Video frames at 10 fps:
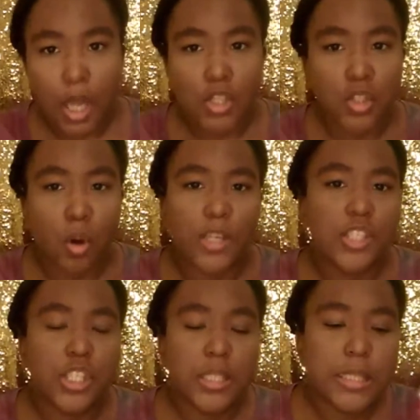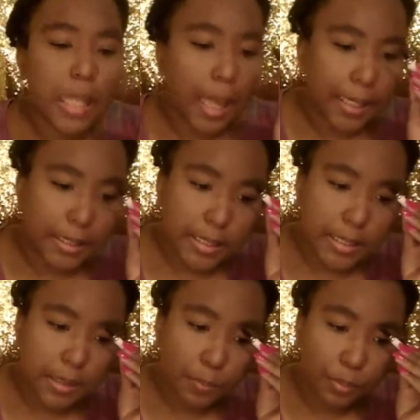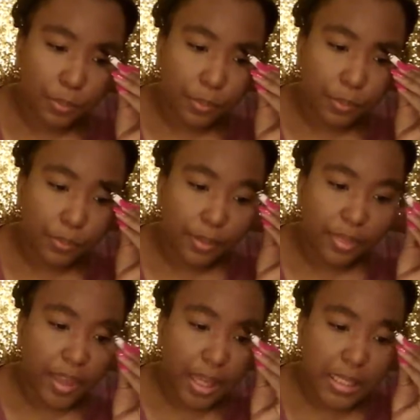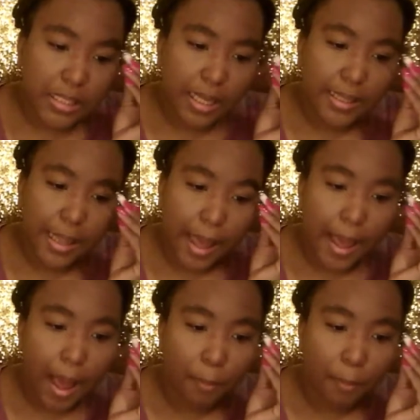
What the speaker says: So, it's just like the simple things like that.